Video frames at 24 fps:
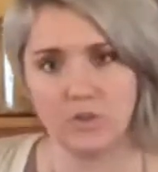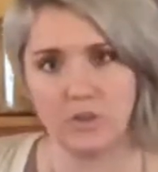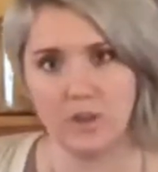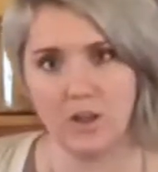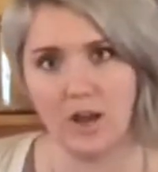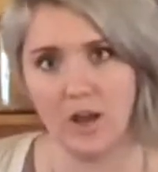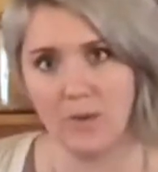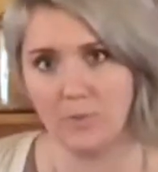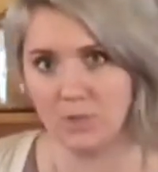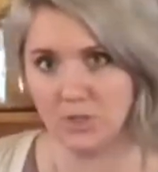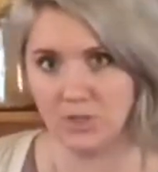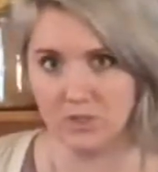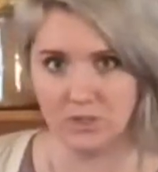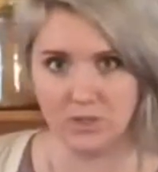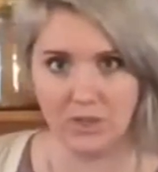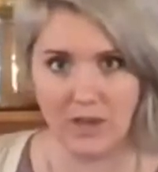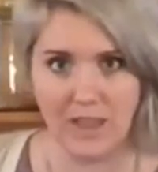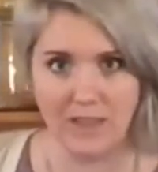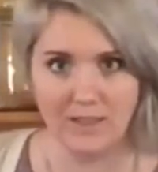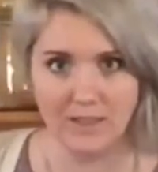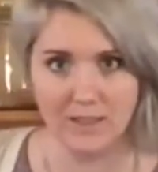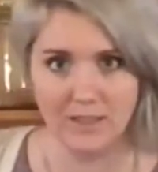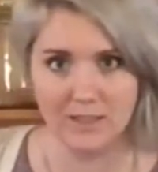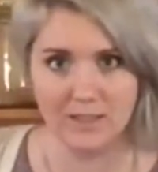The options are
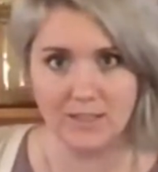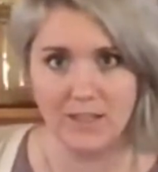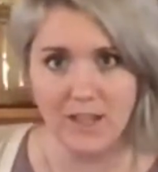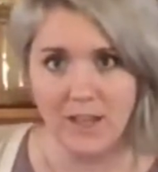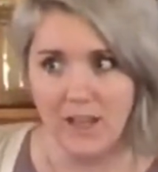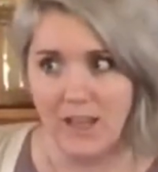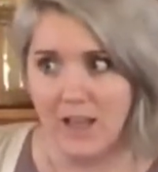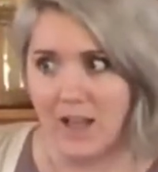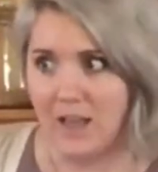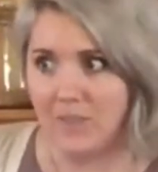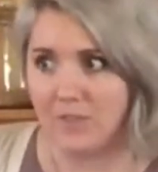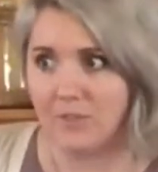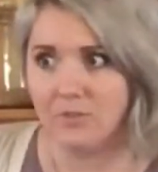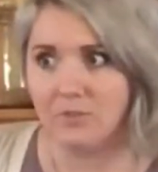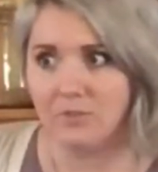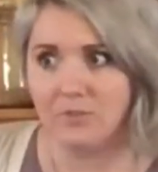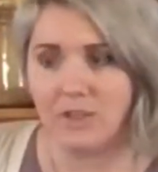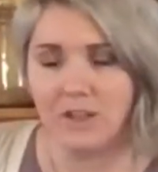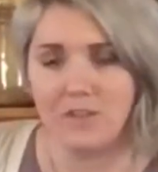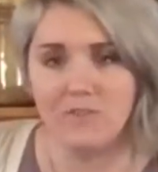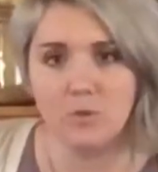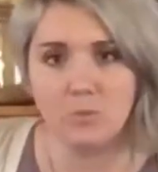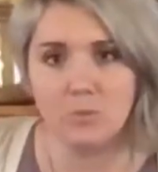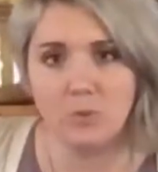endless, and the
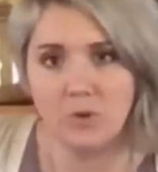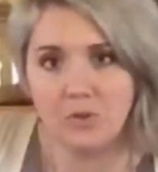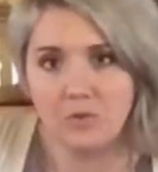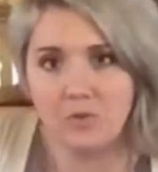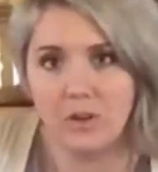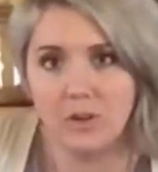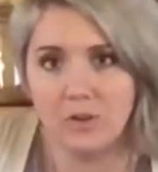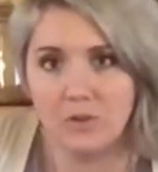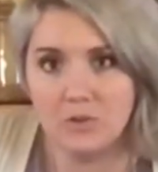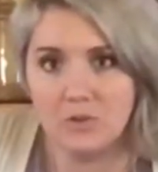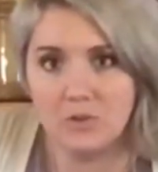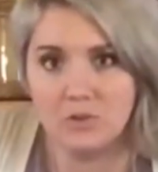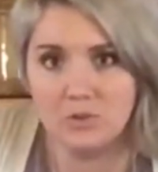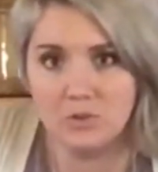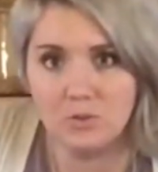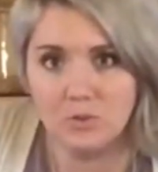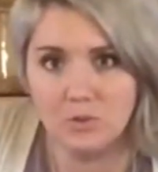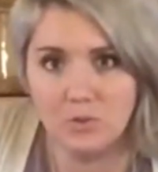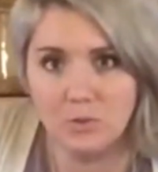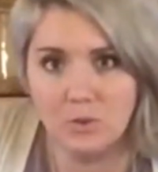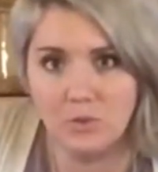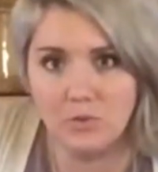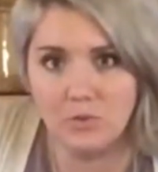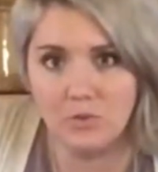flavor profile goes through
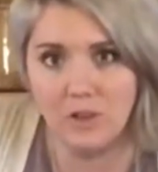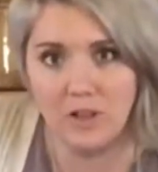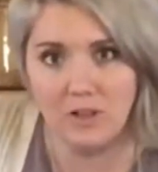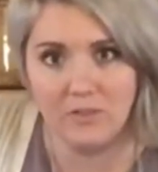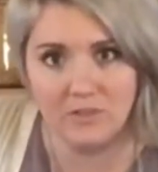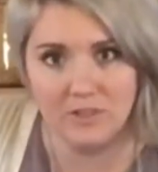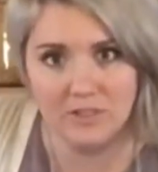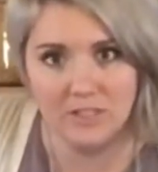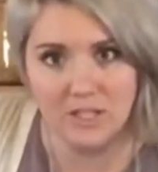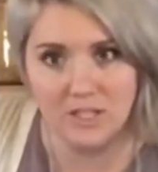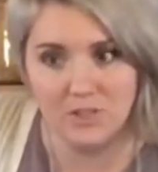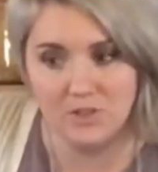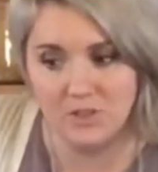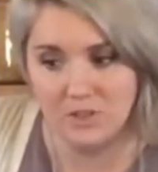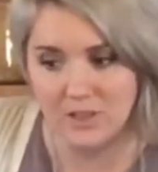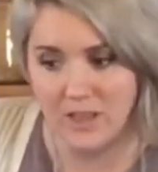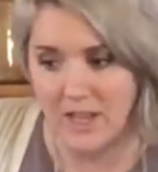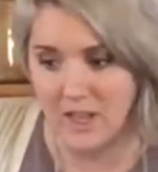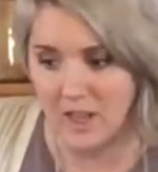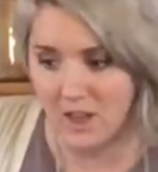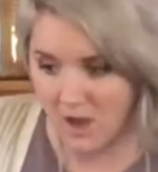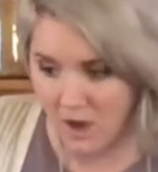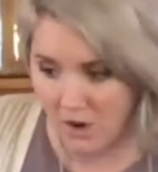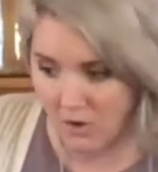the roof, and all of a sudden you're
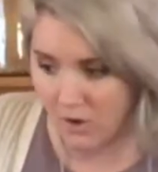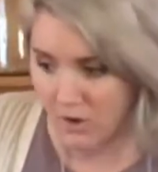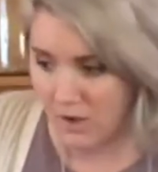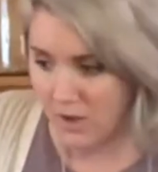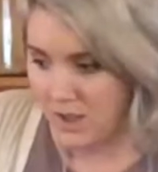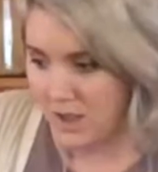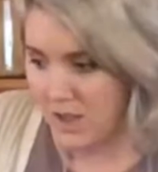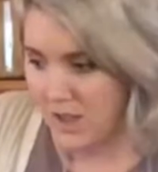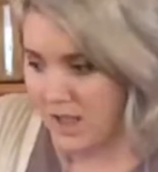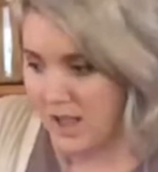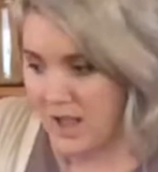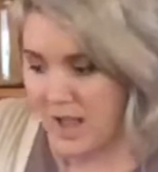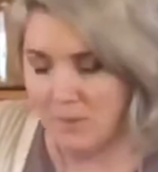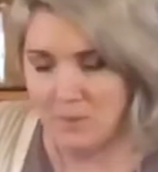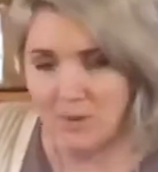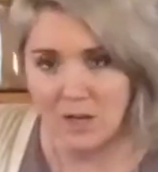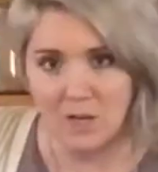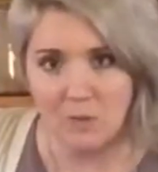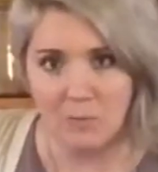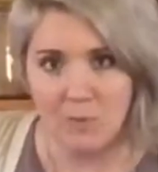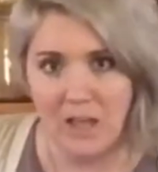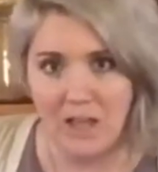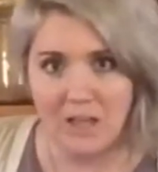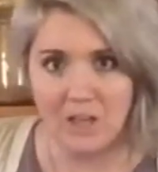like, oh, I'm
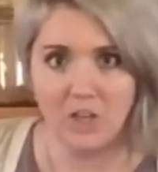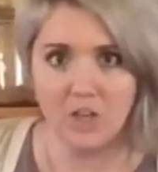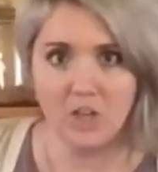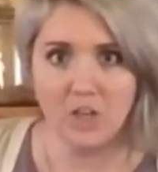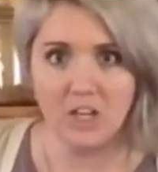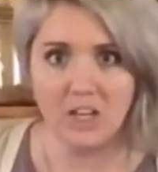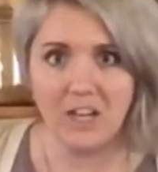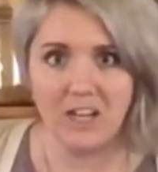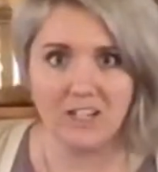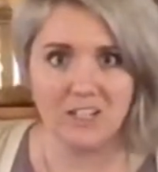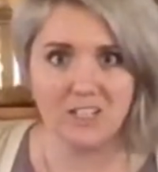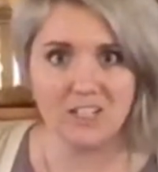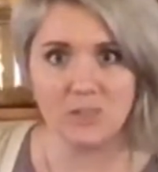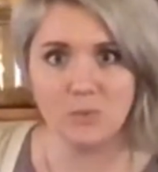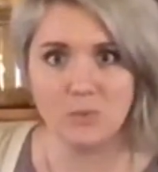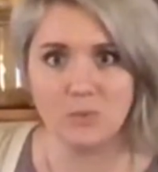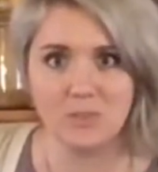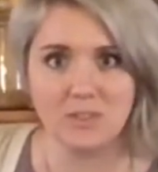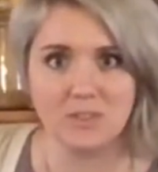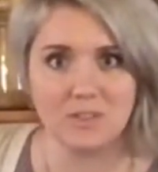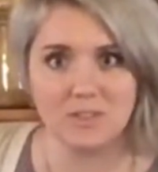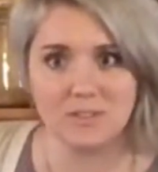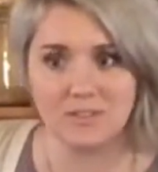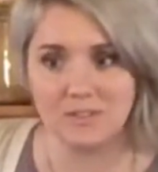not a bad cook. I
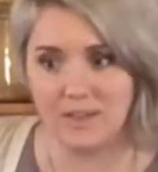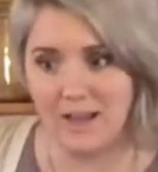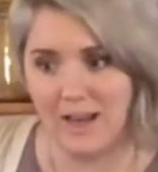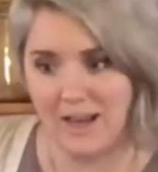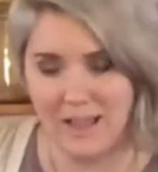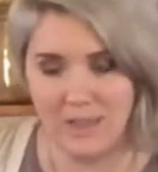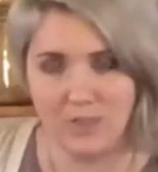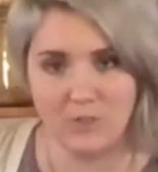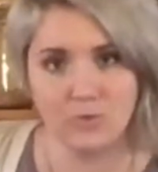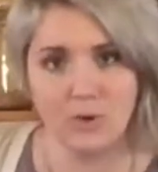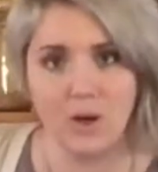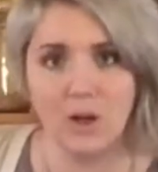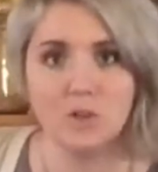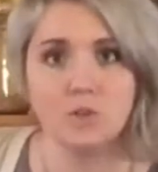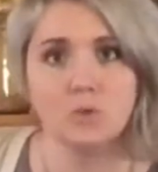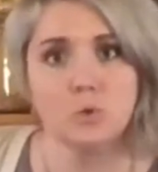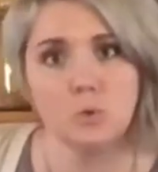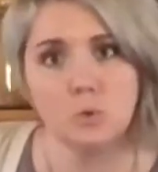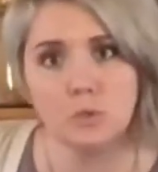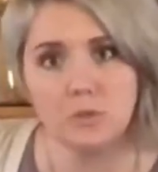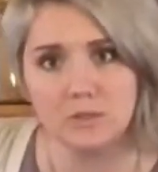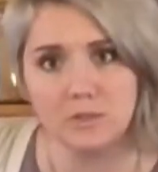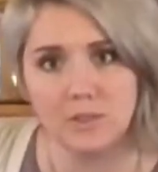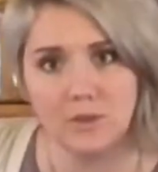had the wrong
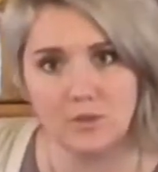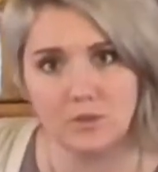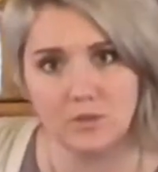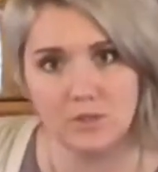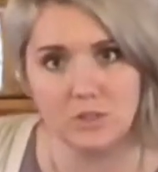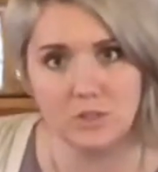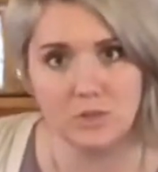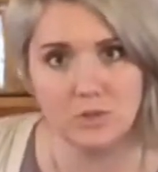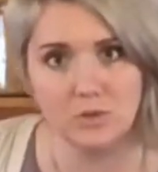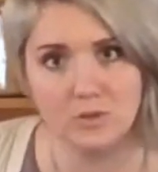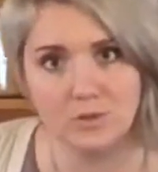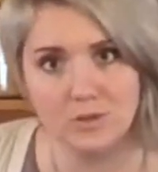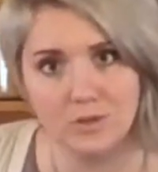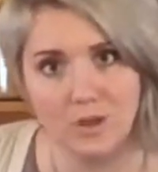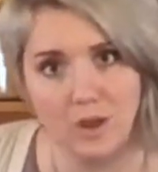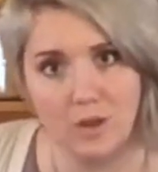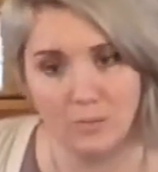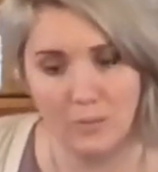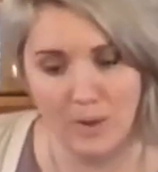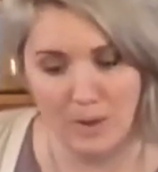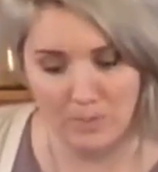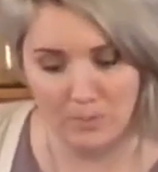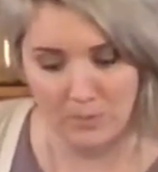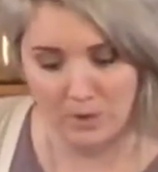tools. I was just using salt
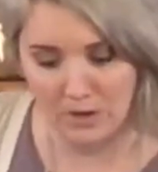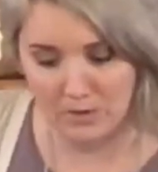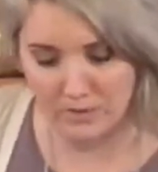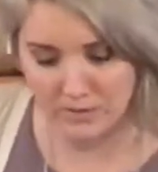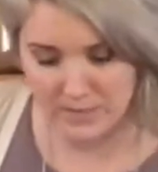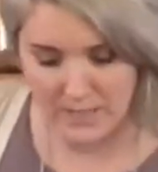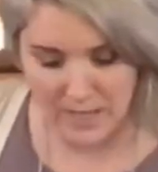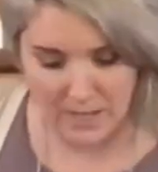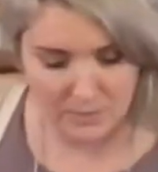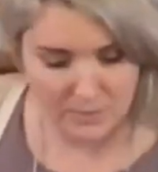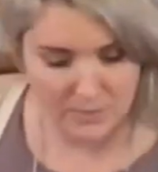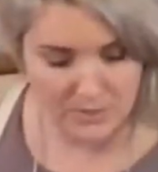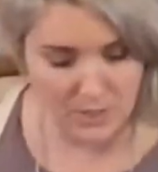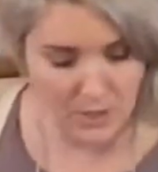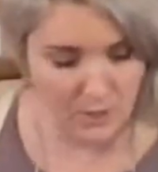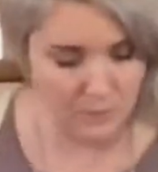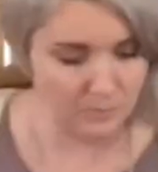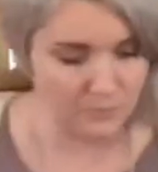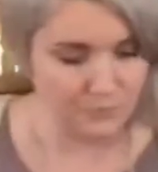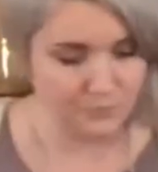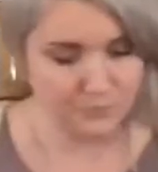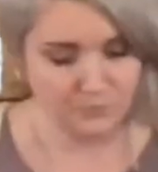and pepper all the time. So